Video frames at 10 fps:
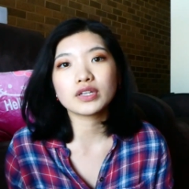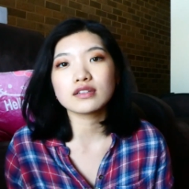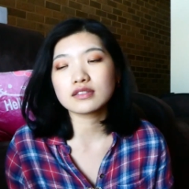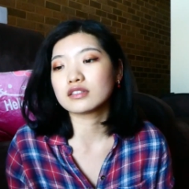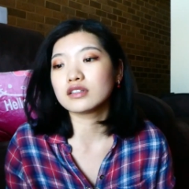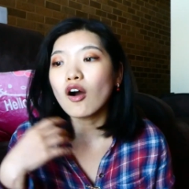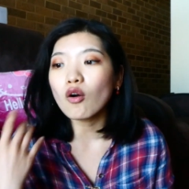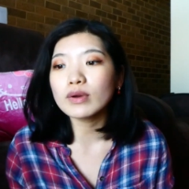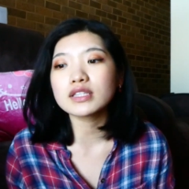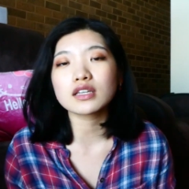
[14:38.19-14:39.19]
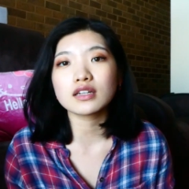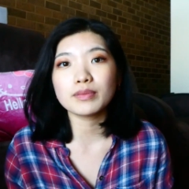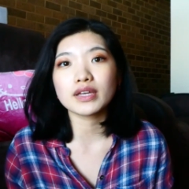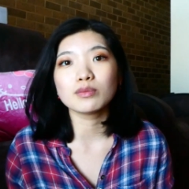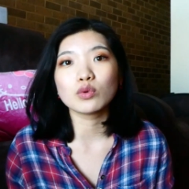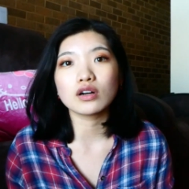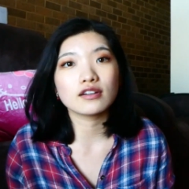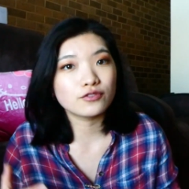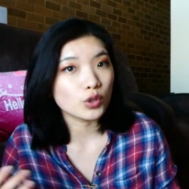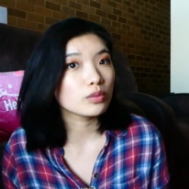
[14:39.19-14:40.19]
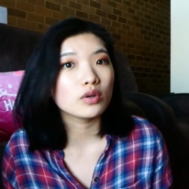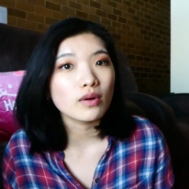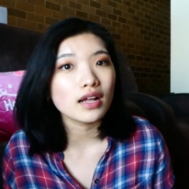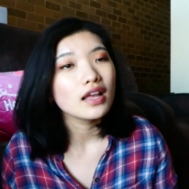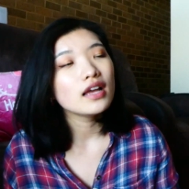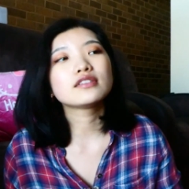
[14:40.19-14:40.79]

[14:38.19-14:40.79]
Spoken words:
because there's always gonna be a more affordable one.